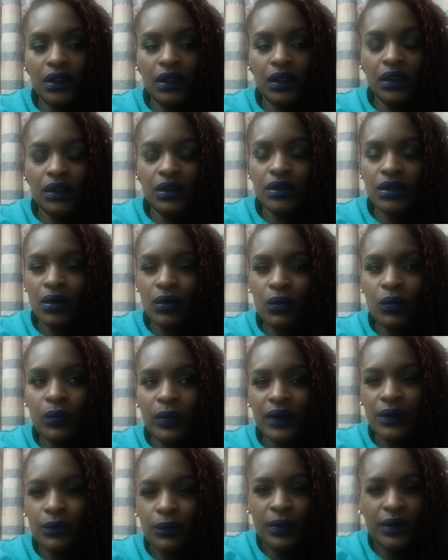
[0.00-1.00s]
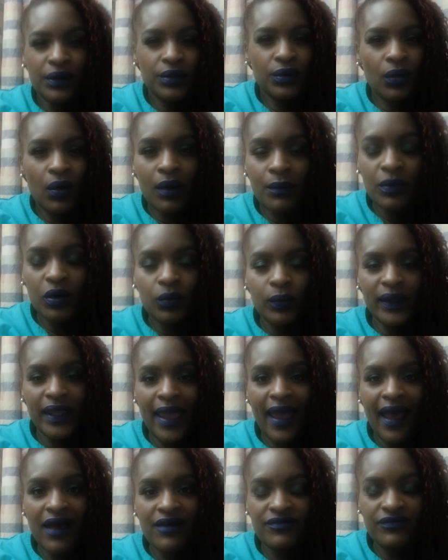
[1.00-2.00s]
you know we're we're normal we
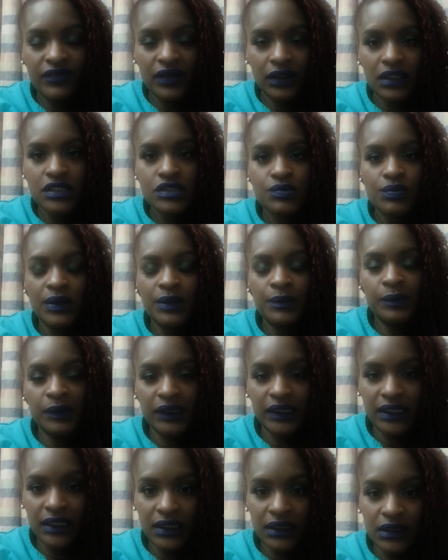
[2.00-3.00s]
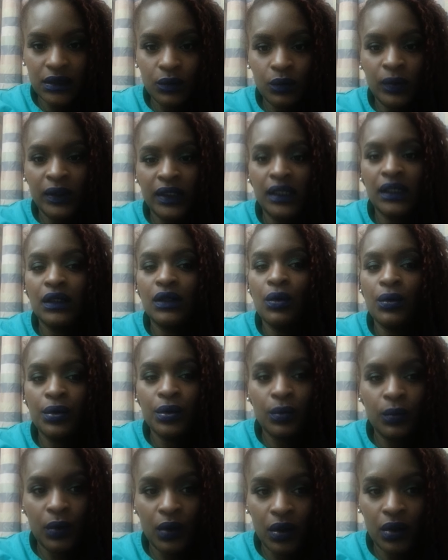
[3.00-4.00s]
have feelings we bleed we go
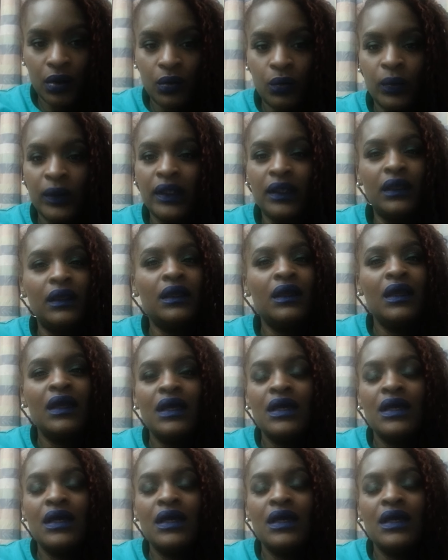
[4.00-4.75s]
to work we